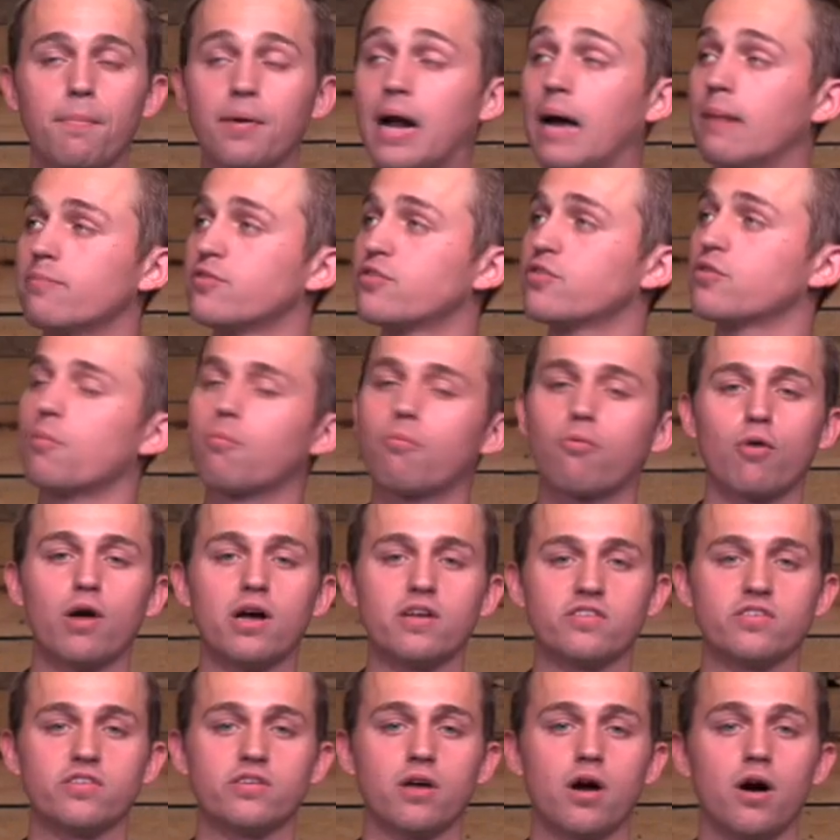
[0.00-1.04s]
but I'm still
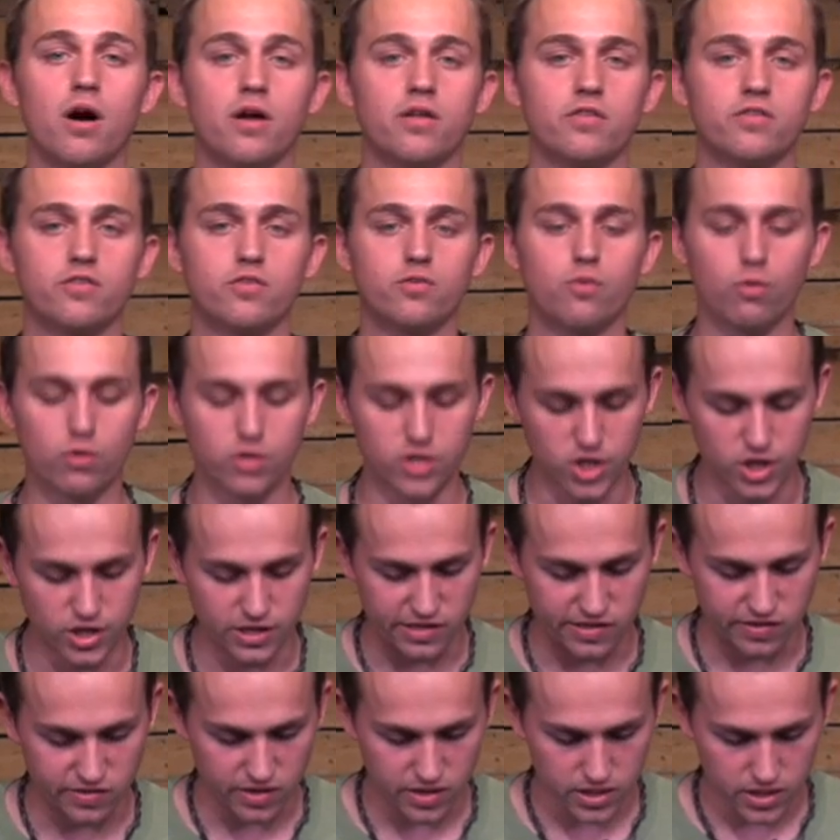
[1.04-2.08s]
pressing on towards
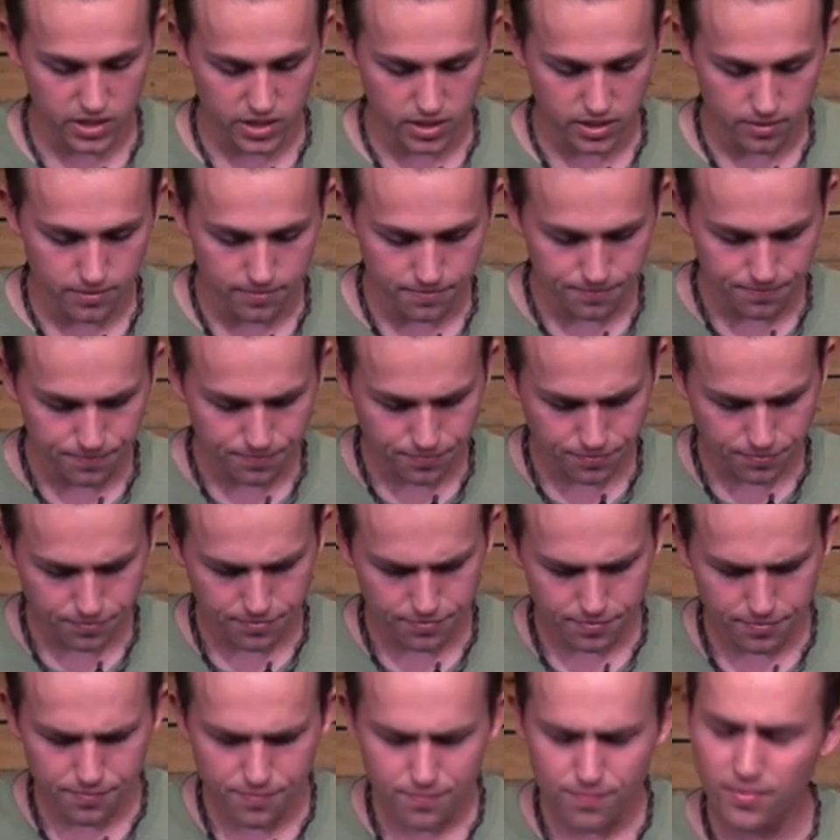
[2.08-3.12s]
Jesus.
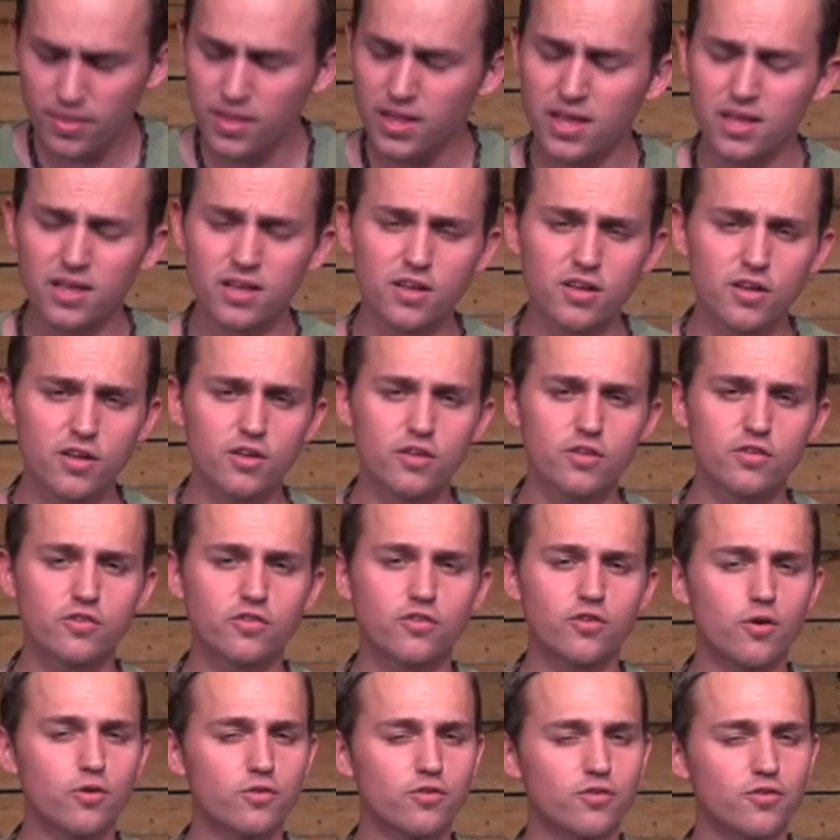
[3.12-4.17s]

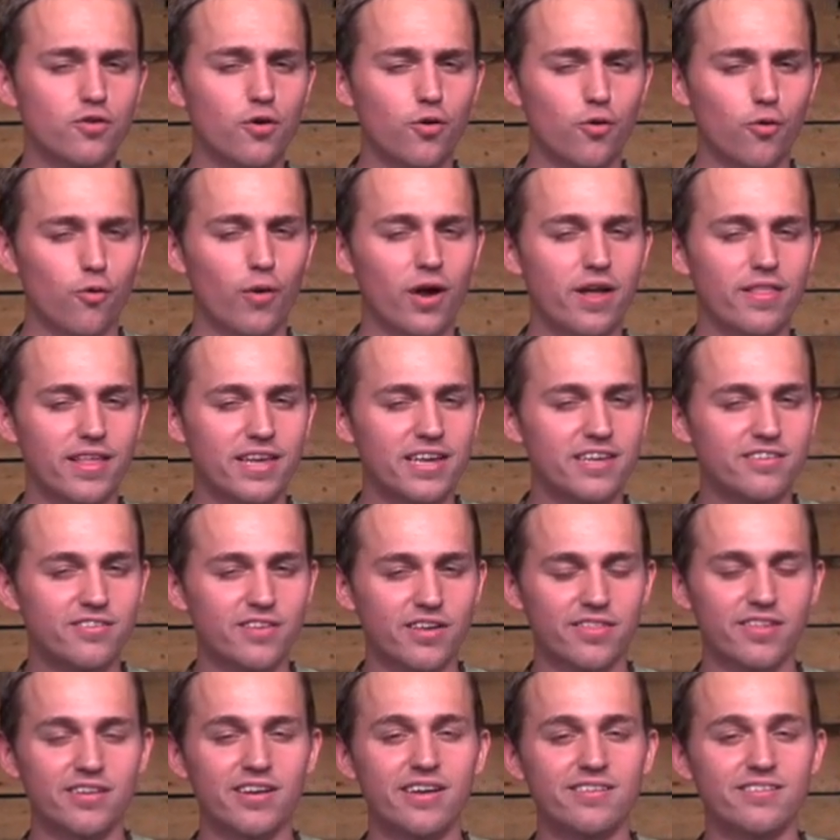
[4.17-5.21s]
So, so great that he
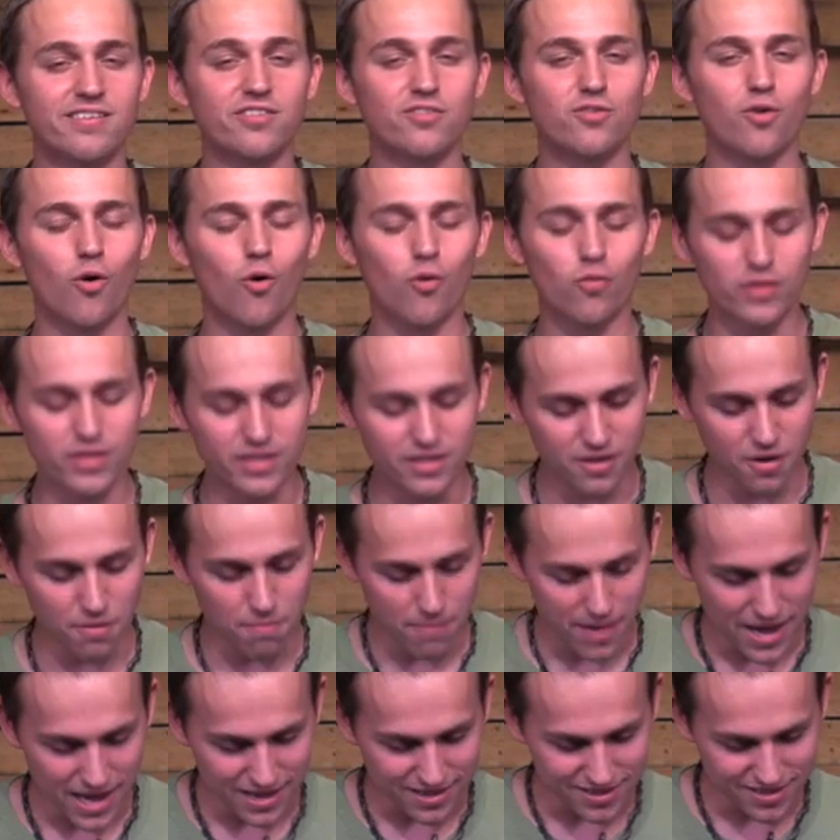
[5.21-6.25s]
set that as his only
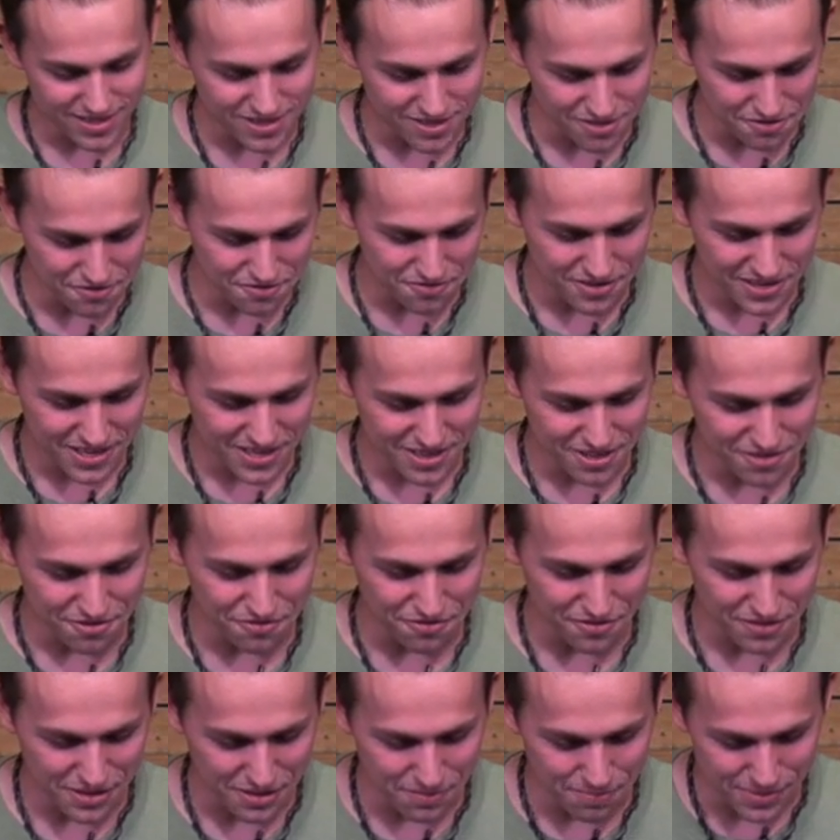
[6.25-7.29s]
command to the, the
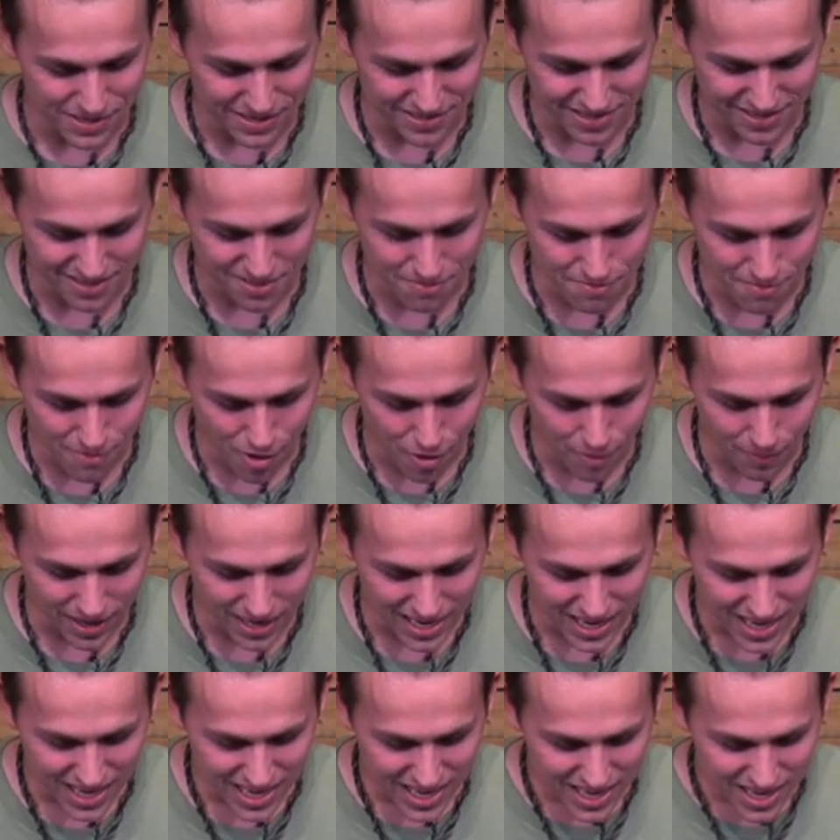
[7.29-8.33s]
Philippians at the moment.
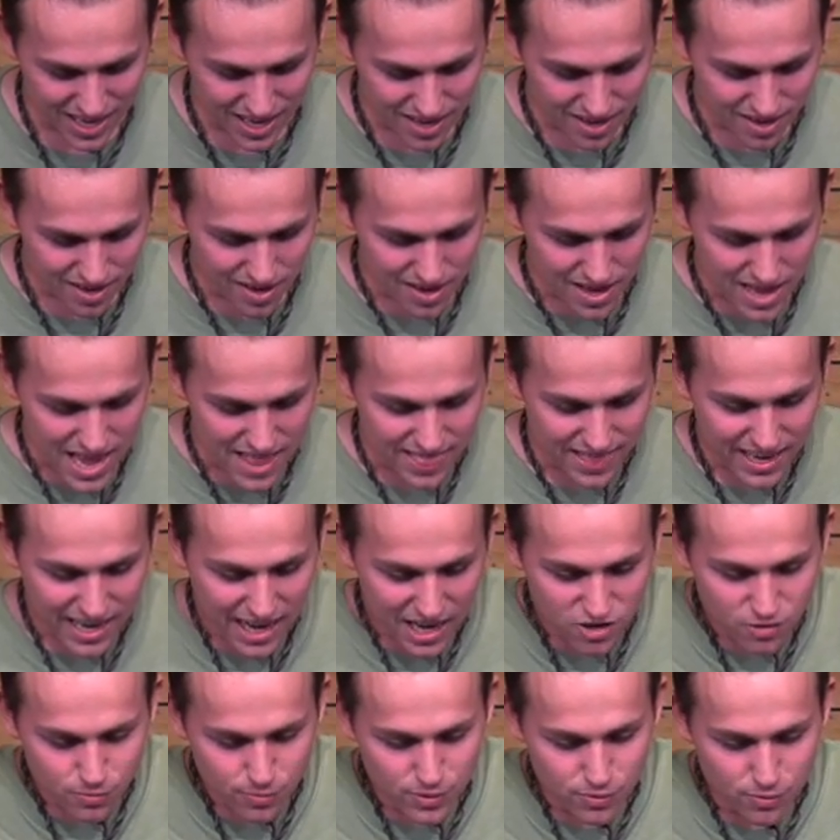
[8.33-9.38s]
And then
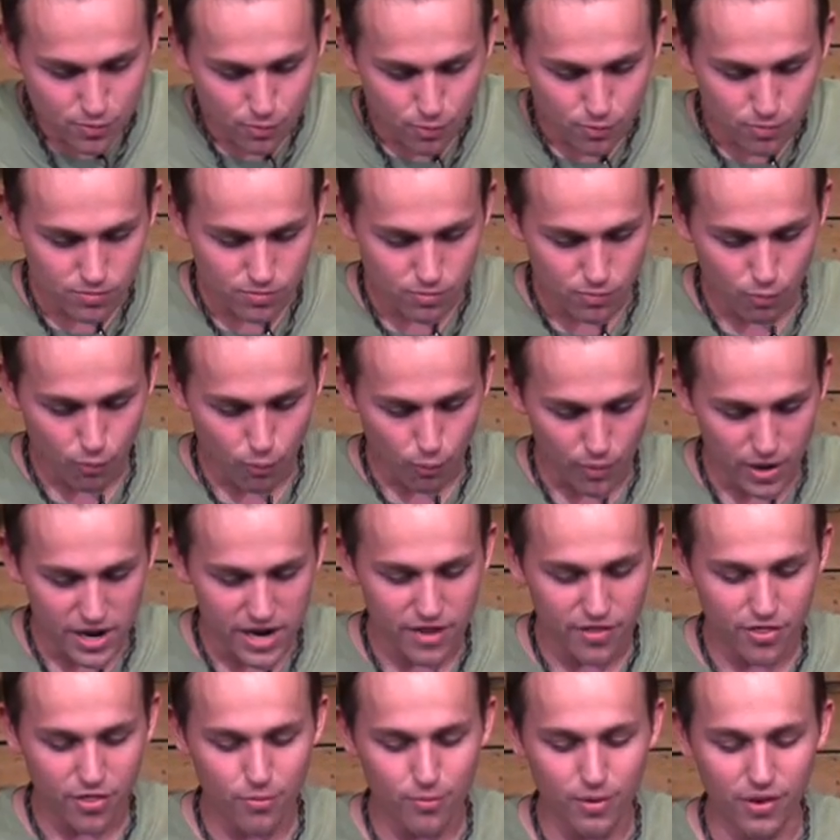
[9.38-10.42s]
as we
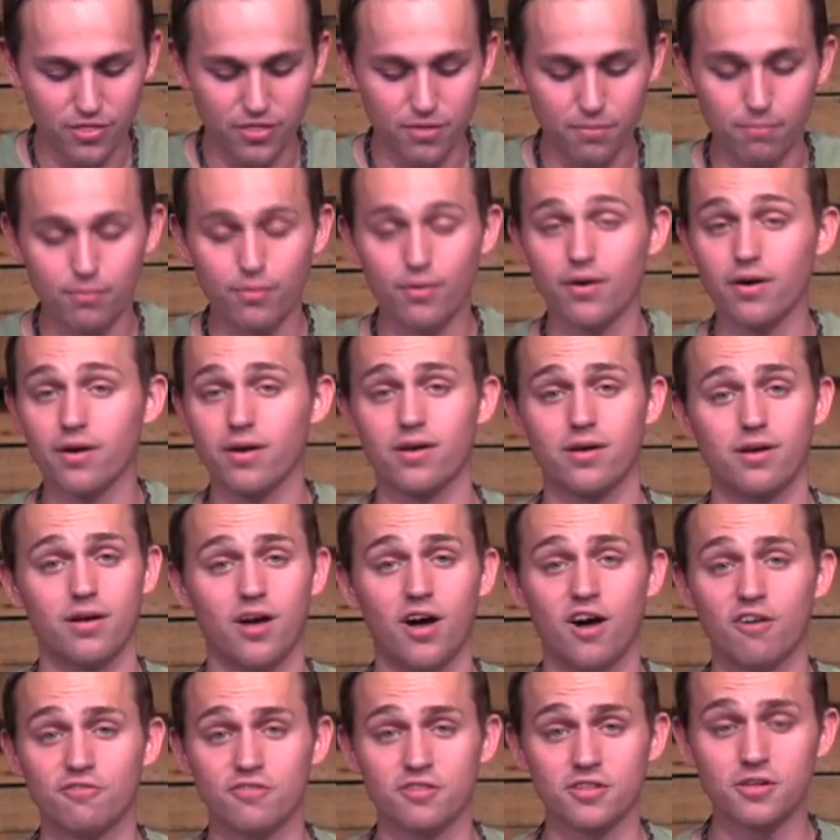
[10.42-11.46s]
read throughout the book
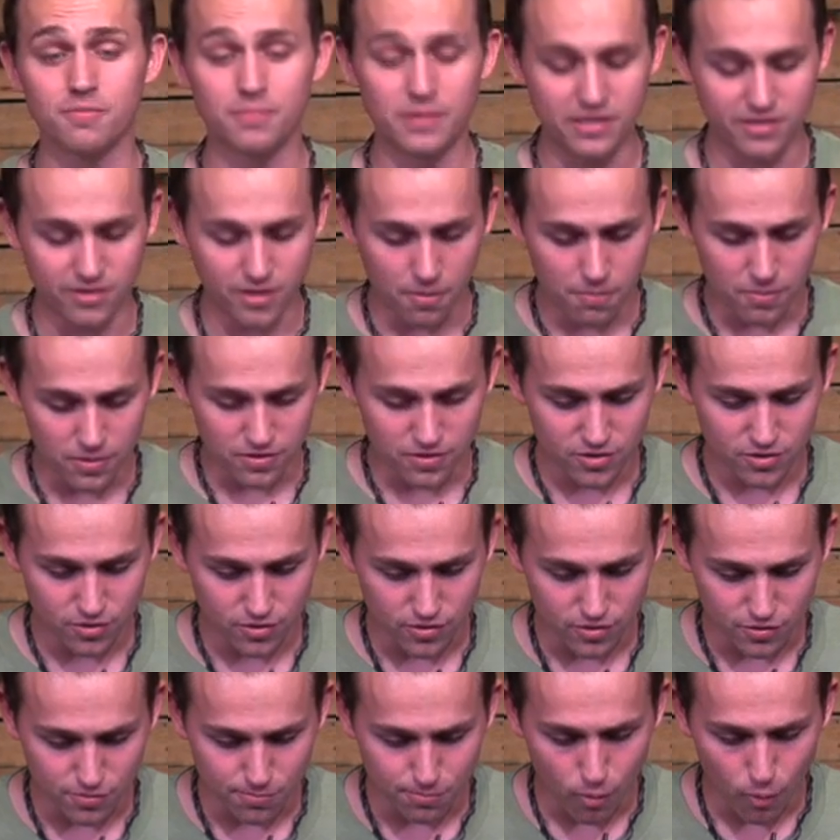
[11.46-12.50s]
of Philippians up until
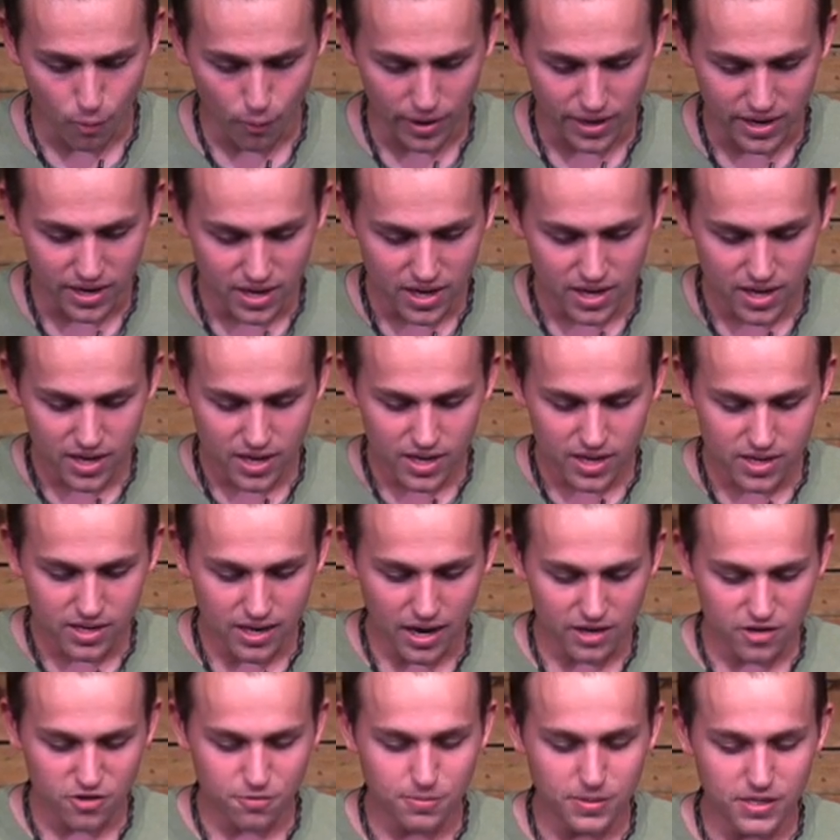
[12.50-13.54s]
this point,
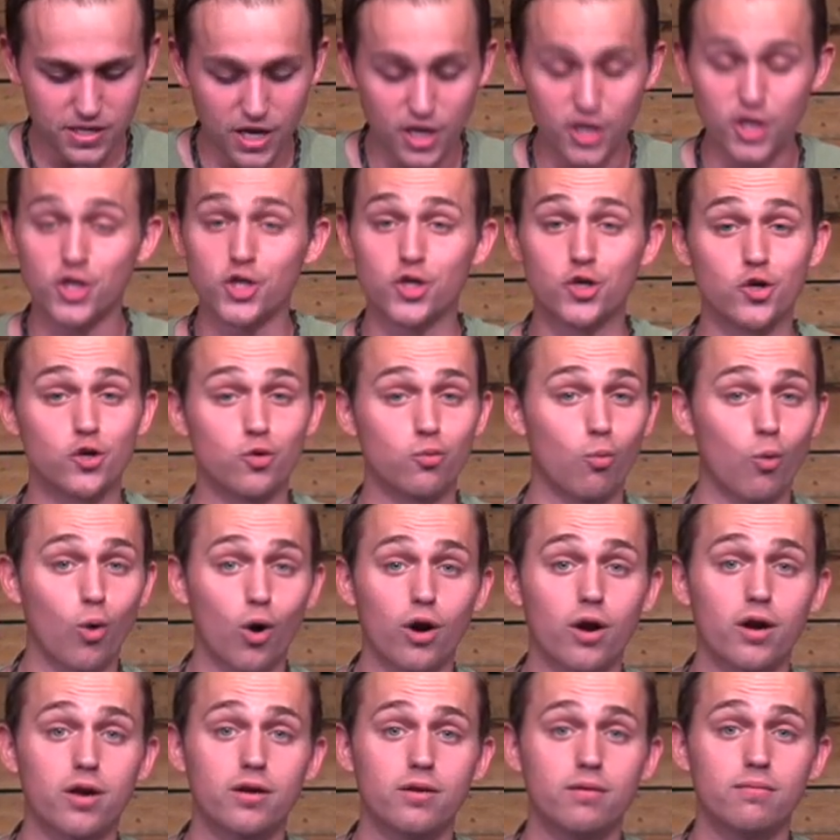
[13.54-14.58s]
God has begun a good
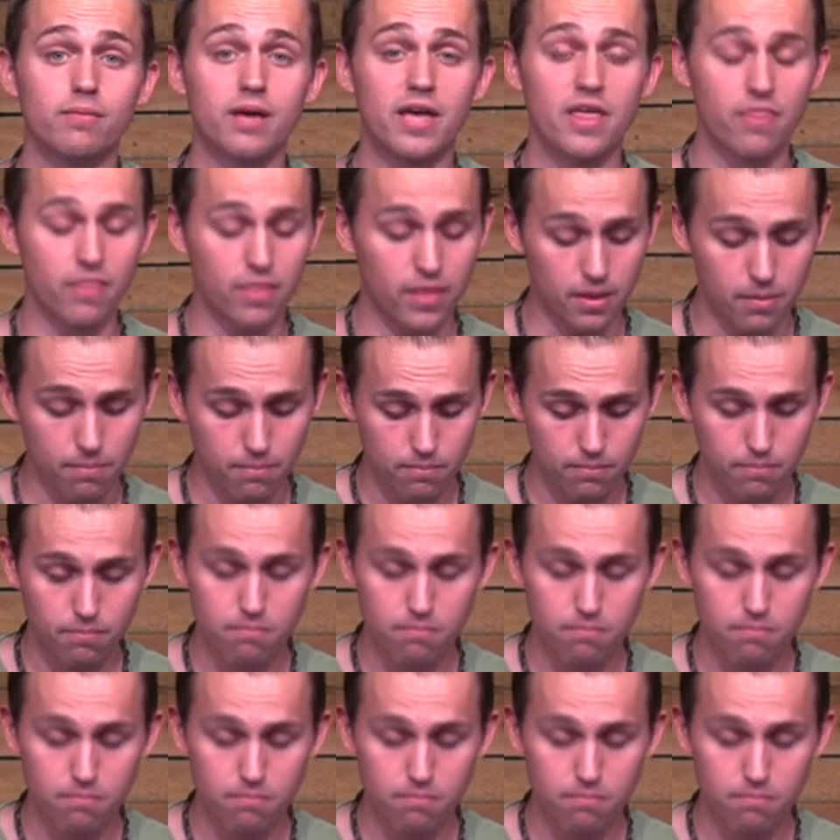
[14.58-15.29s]
work in them,